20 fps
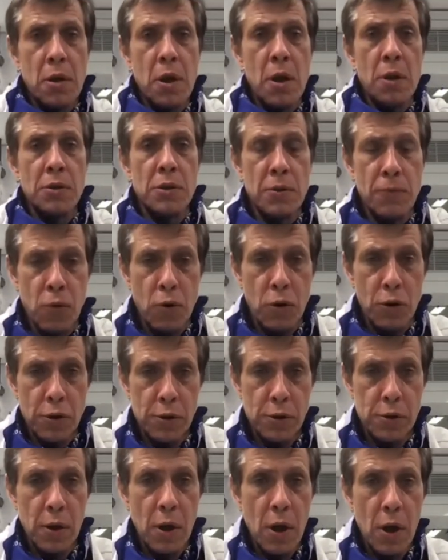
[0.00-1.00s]
in the
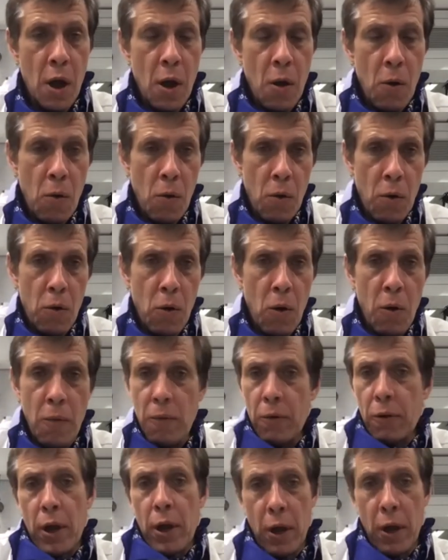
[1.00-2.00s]
forest, or
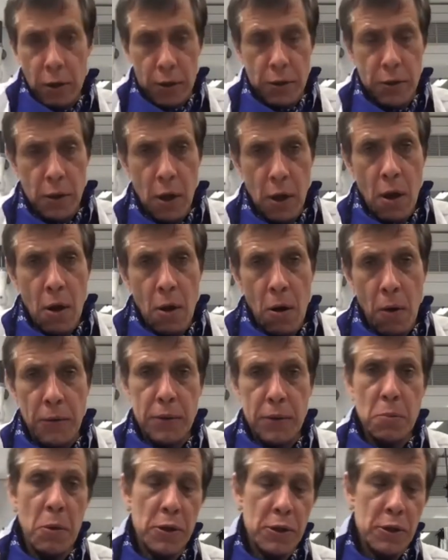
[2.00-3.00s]
overall health of
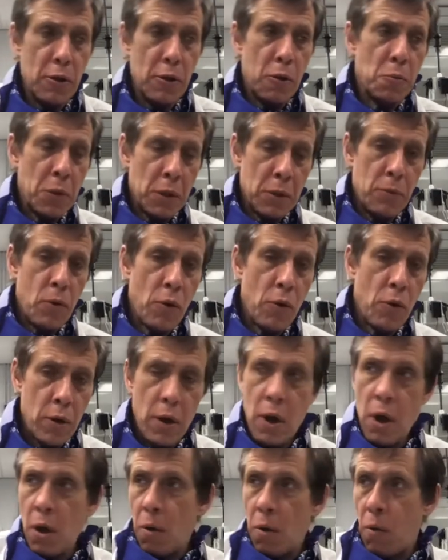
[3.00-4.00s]
the mycelium network,
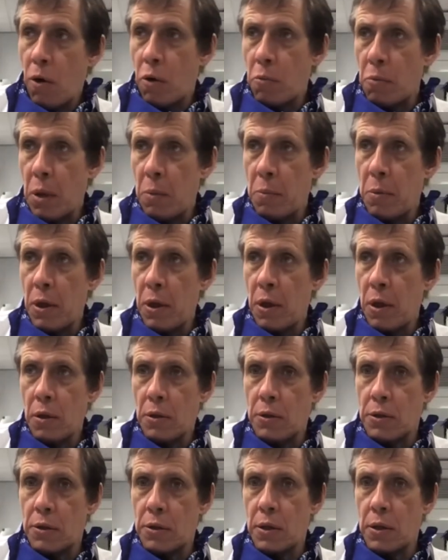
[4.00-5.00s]
or maybe
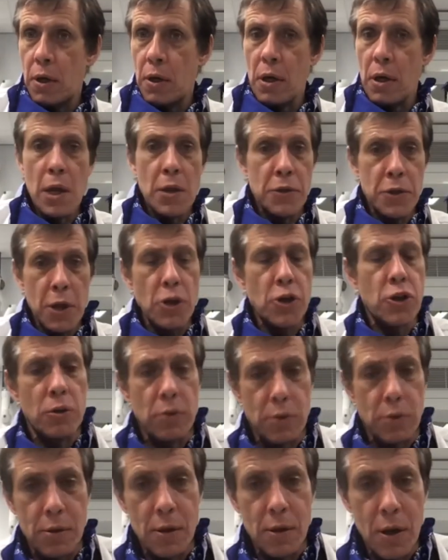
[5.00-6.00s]
its
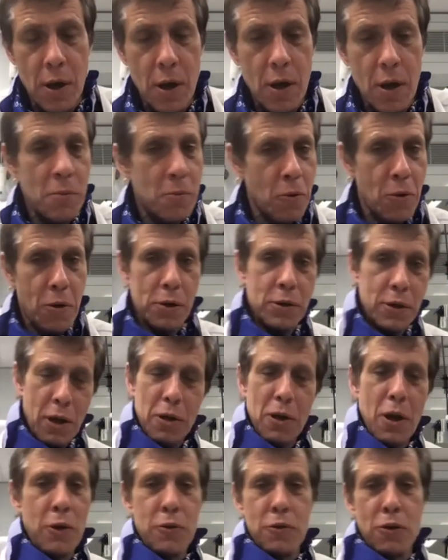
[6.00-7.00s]
intentions, where it
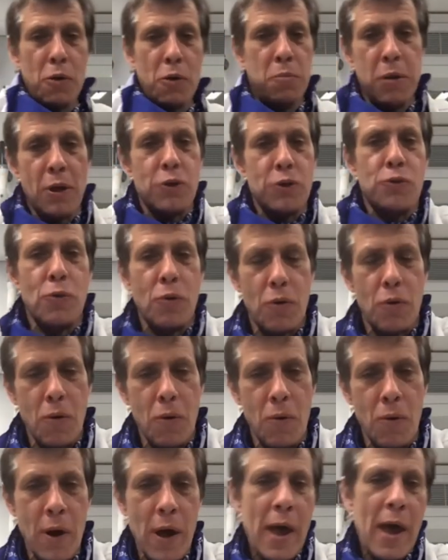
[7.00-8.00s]
actually plans to
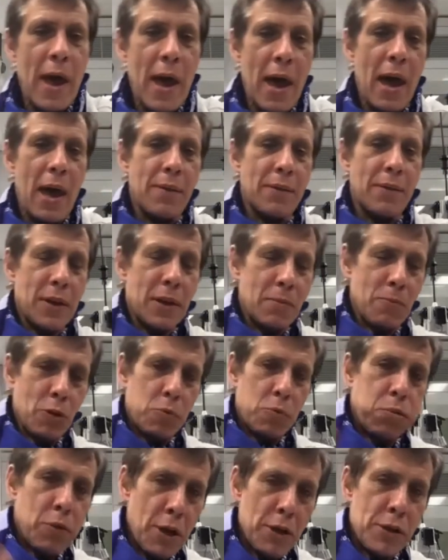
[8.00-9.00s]
grow and in
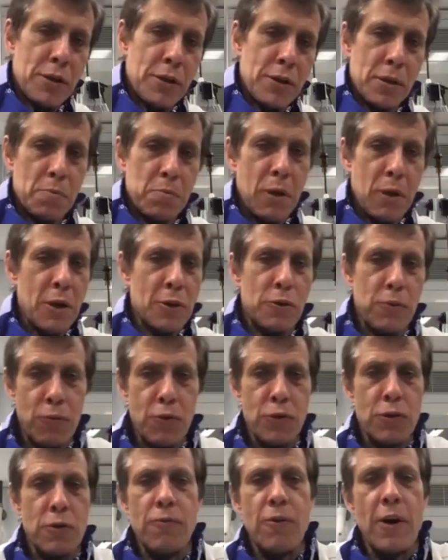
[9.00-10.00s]
what places it plans to
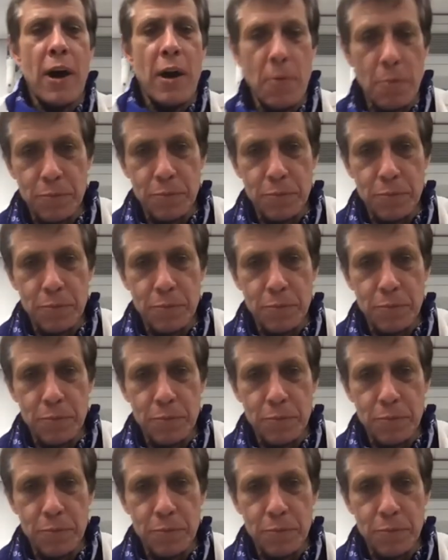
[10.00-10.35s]
fortify.